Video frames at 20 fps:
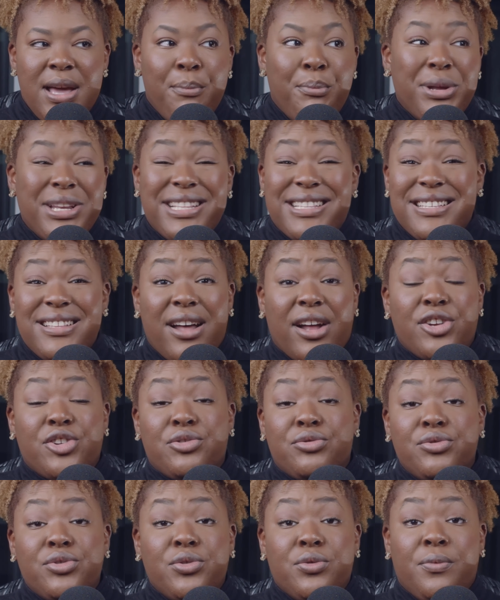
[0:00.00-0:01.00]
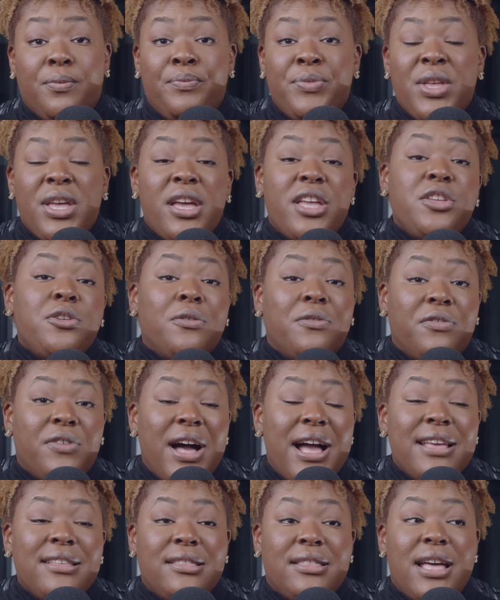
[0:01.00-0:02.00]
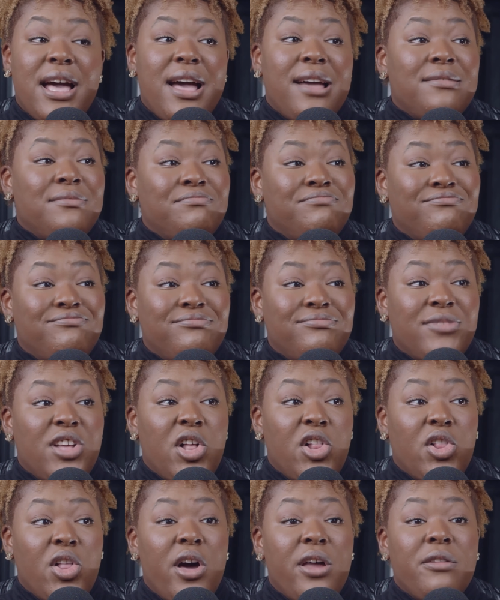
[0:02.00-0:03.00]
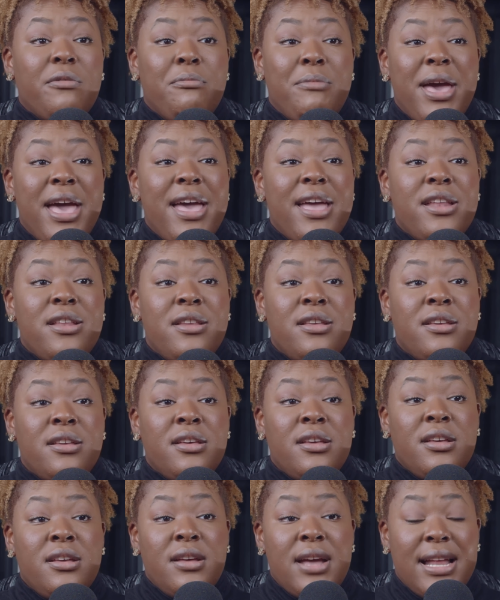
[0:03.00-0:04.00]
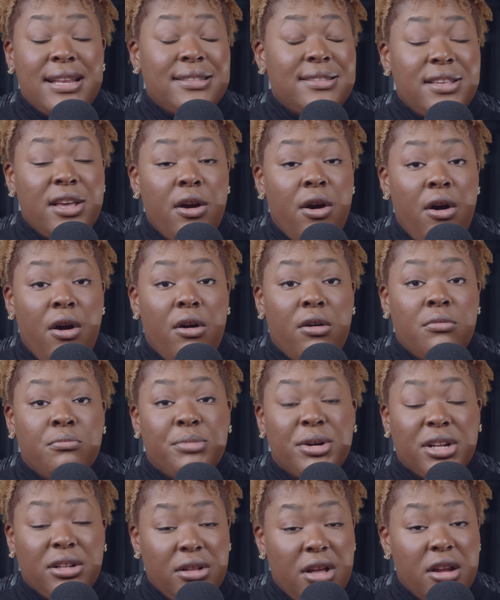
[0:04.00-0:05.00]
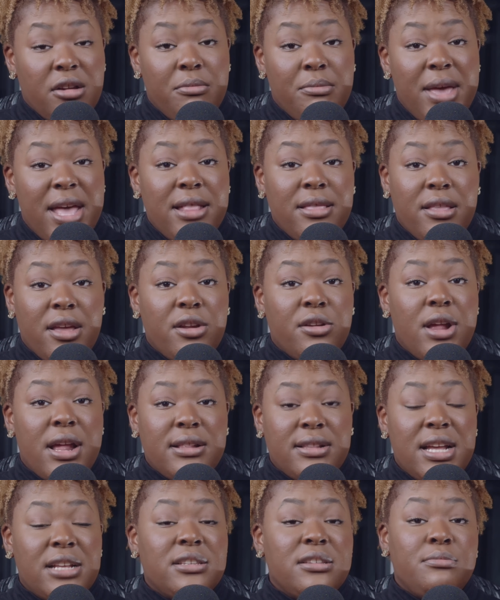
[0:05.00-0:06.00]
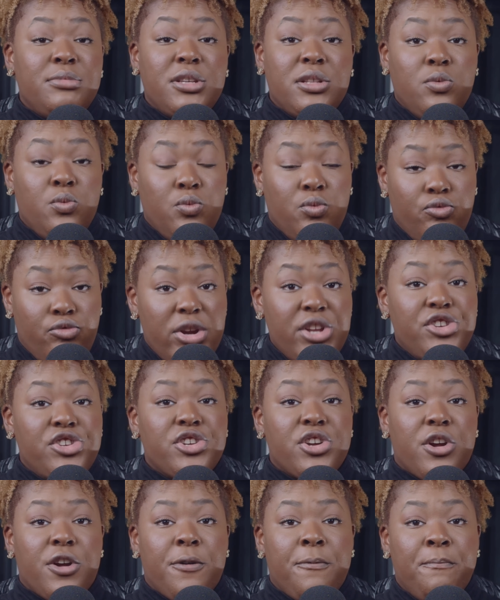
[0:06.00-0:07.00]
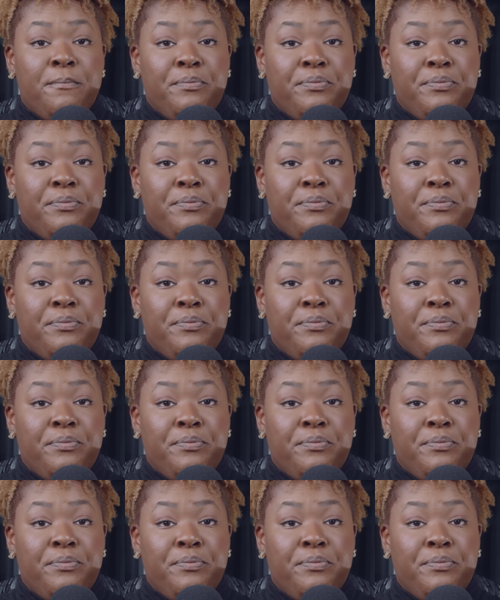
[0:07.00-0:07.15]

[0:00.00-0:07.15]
but it's not true. You'll find that a lot of men, I didn't say all, but a lot of men that tend to be richer,